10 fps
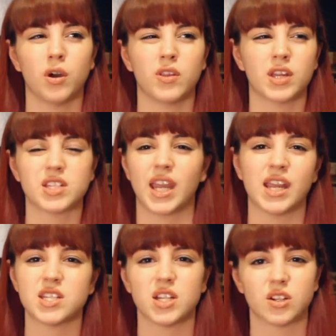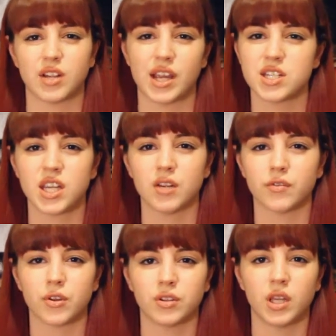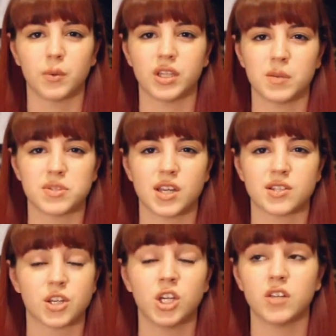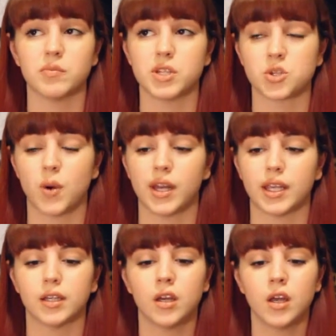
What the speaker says: I think it's like 18 or 19 for their liquid lipsticks. It could even be 20.